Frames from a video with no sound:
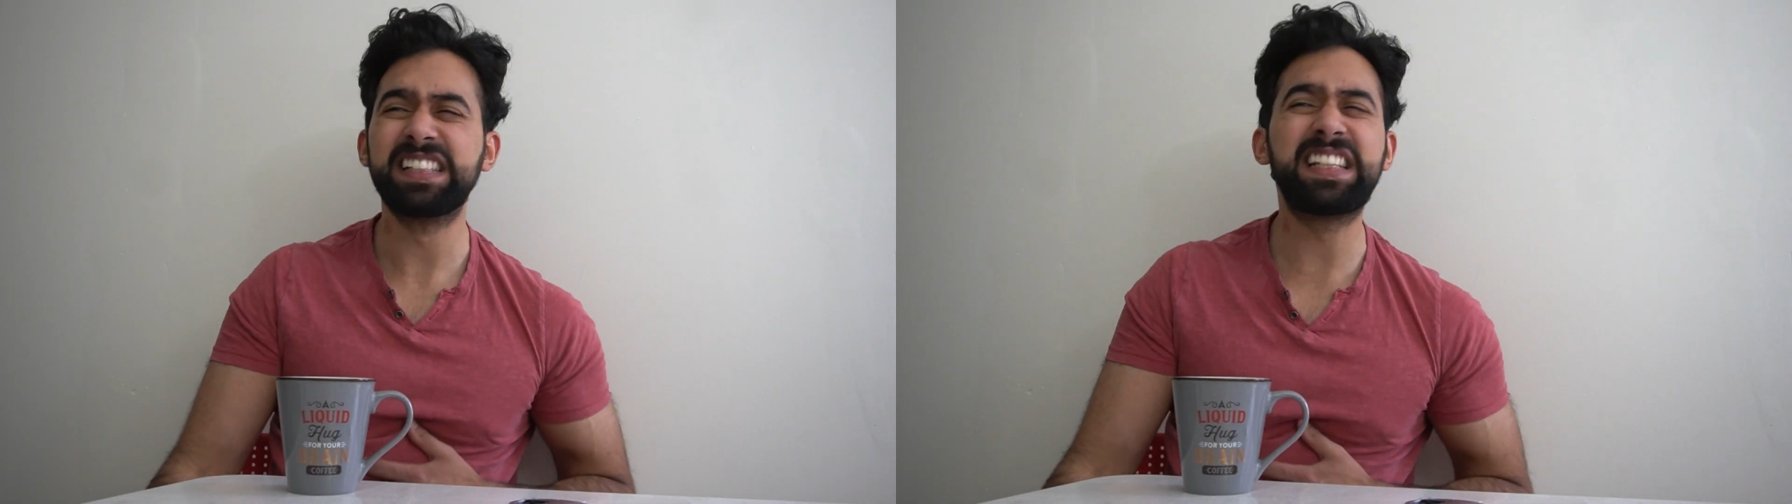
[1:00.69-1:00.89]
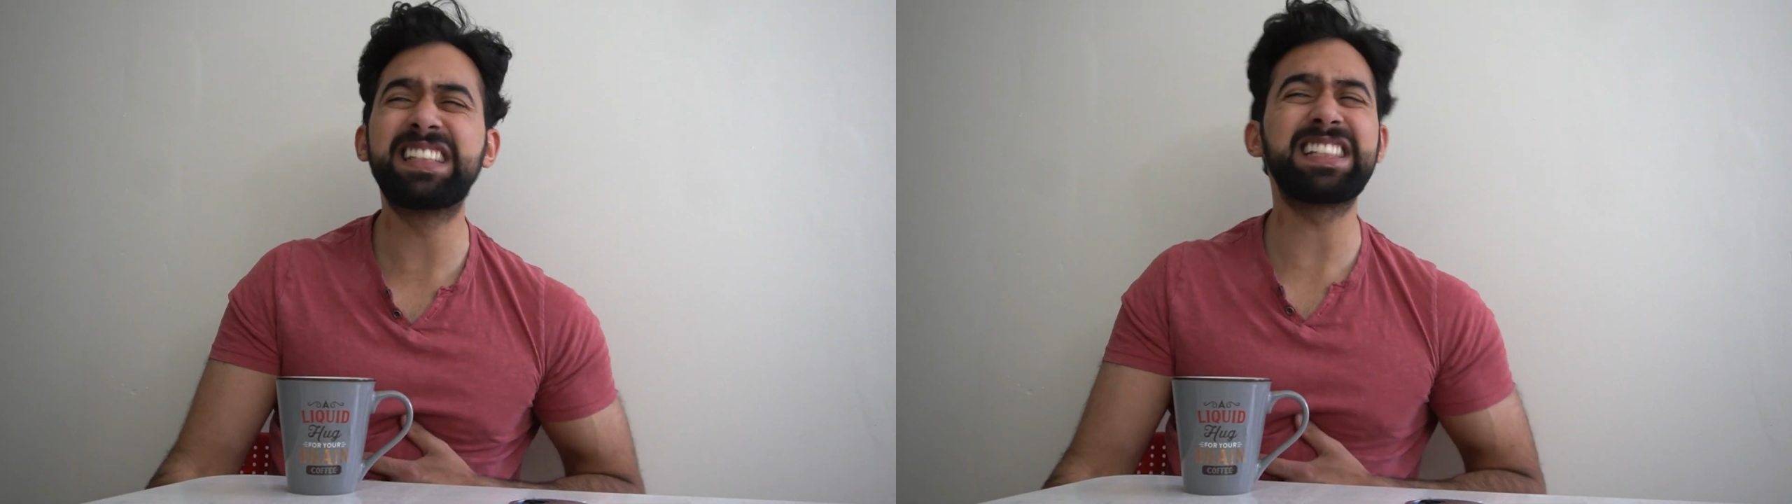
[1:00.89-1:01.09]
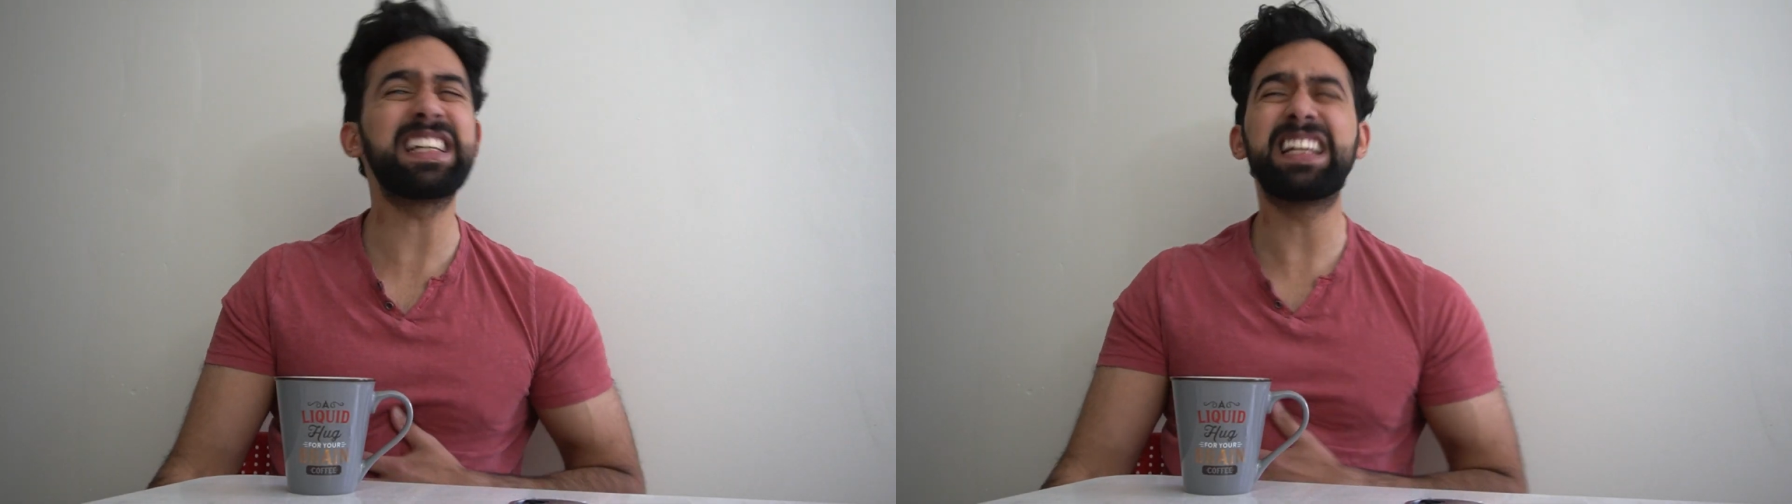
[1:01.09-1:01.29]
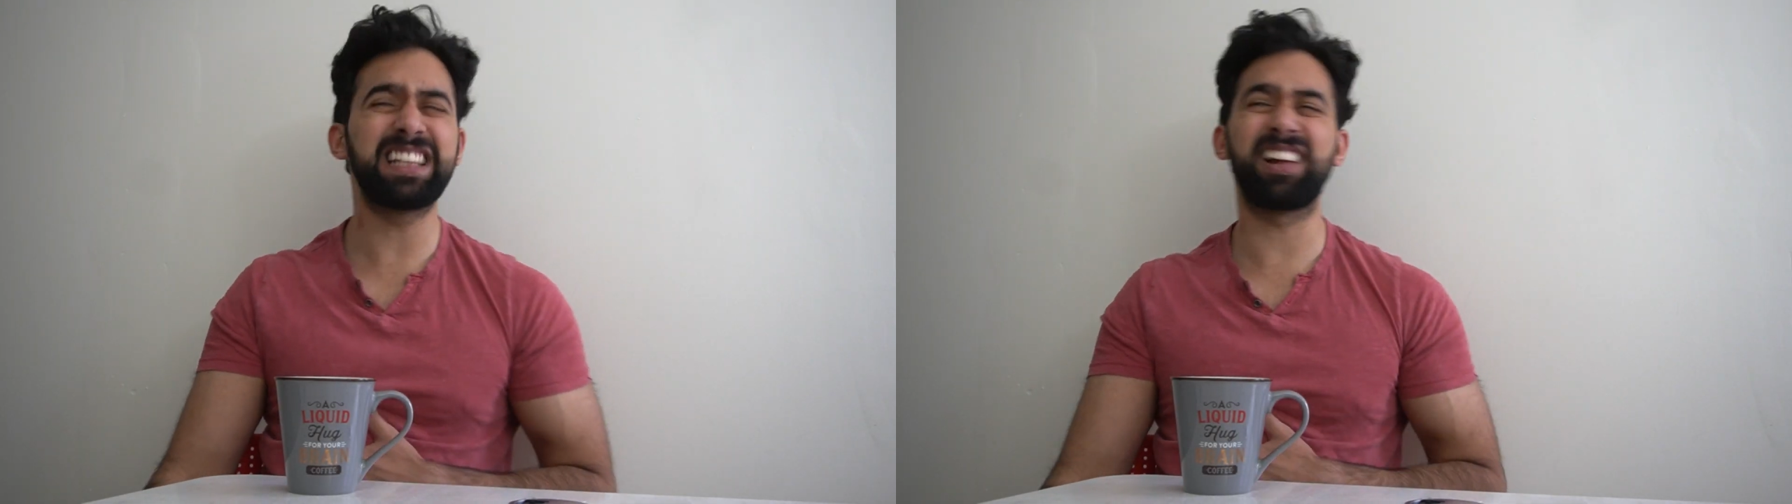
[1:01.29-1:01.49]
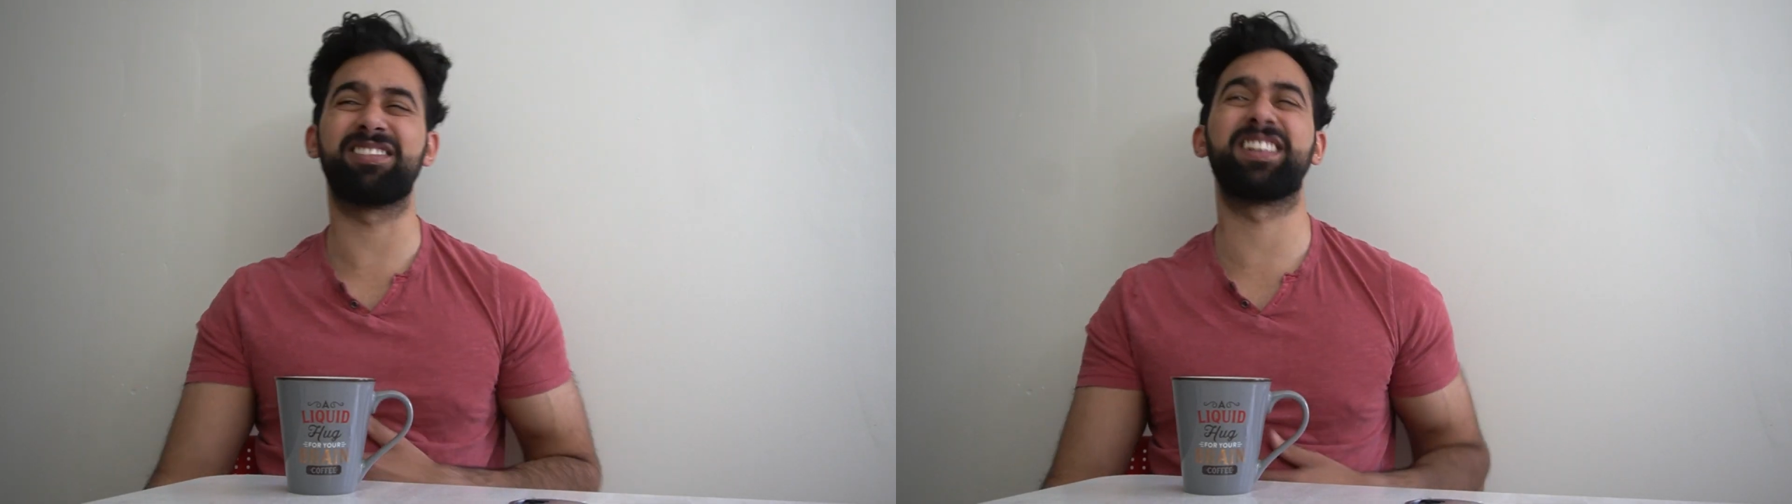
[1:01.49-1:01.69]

Didn't eat enough